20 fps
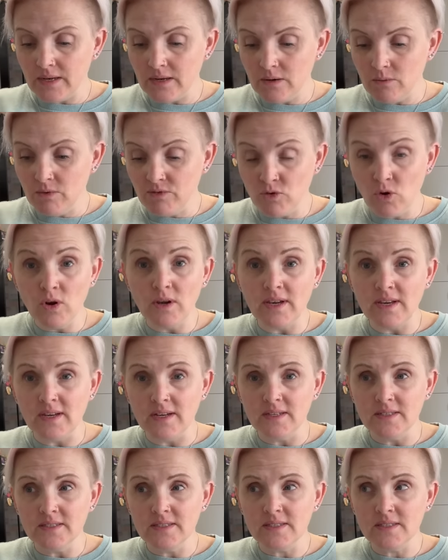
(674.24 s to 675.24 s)
We've got
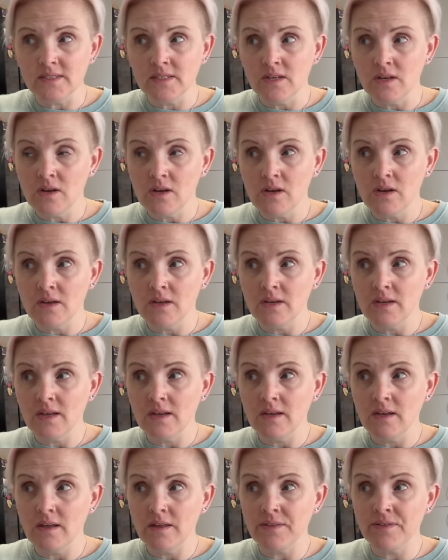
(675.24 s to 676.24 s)
Leah's.
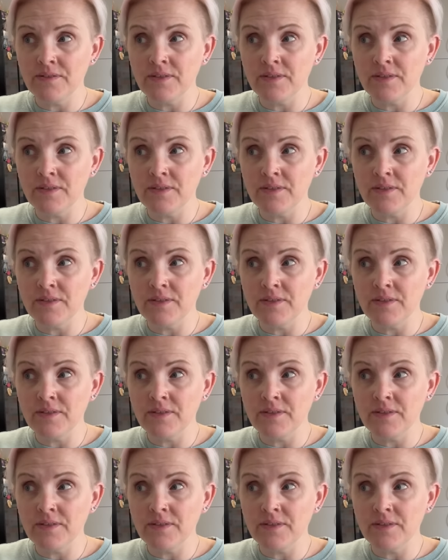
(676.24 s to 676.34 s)
I